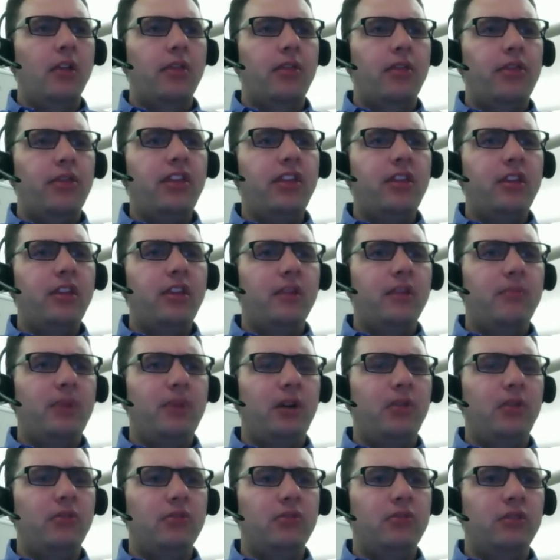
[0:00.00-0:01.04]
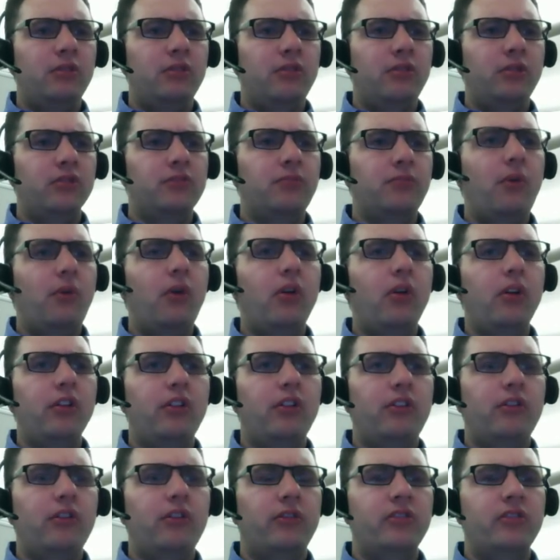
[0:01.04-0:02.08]
Thinking about those
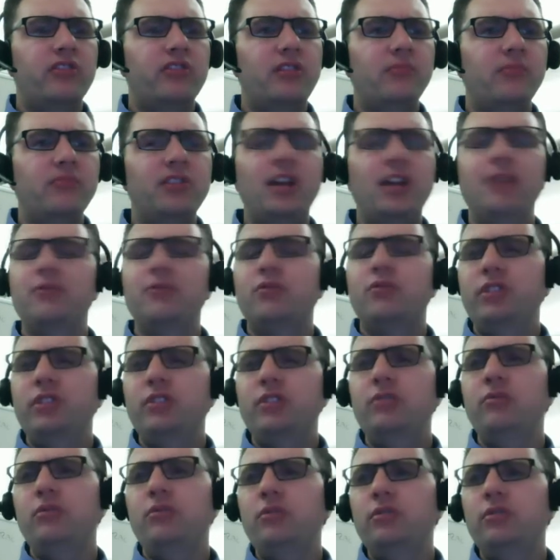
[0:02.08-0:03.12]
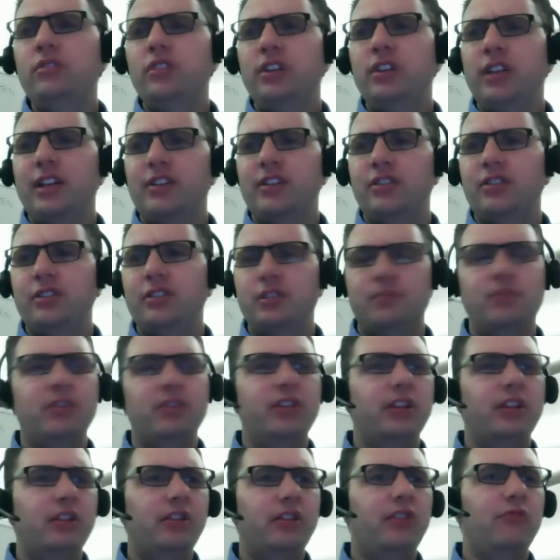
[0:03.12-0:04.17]
ports, sometimes we do lose connections,
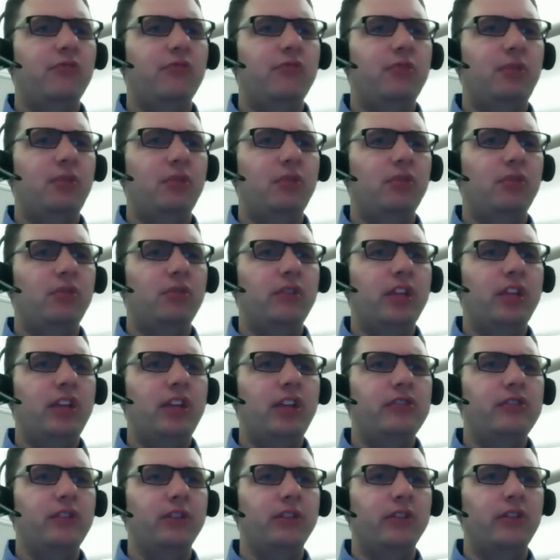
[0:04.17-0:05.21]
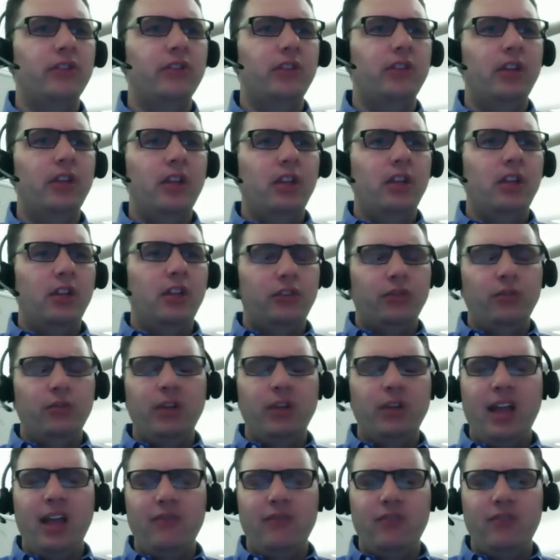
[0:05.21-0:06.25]
particularly in remote locations. So we
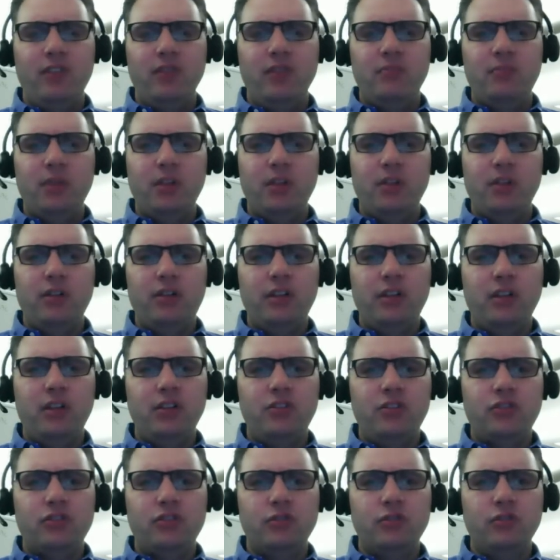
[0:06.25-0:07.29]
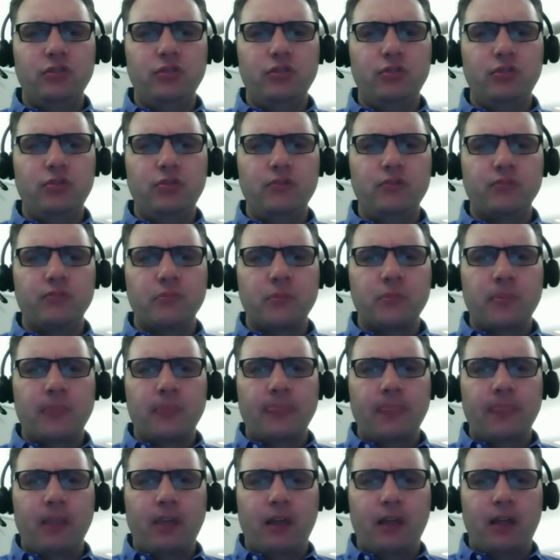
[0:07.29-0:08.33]
have the ability to,
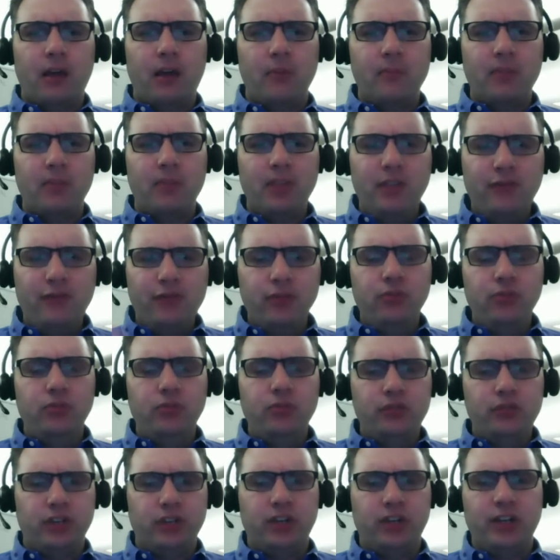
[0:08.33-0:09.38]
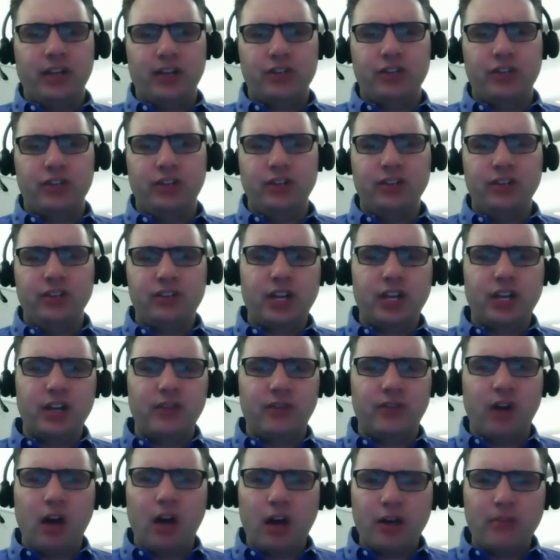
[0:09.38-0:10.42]
if you lose a connection, instead
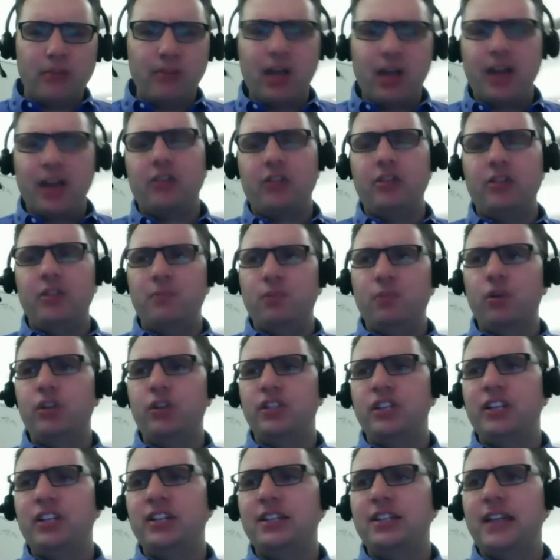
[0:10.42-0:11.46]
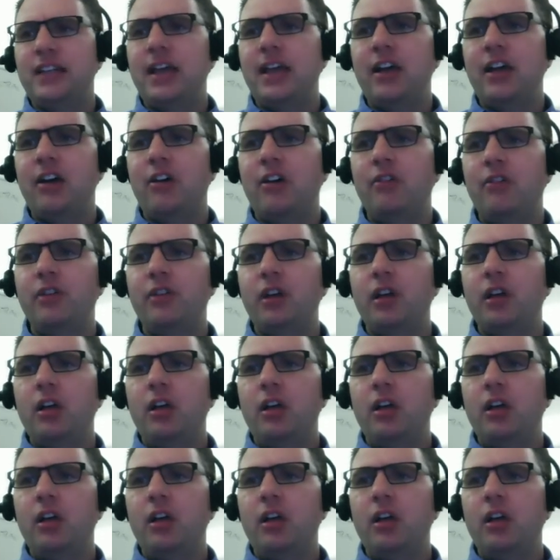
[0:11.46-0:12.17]
of automatically pushing down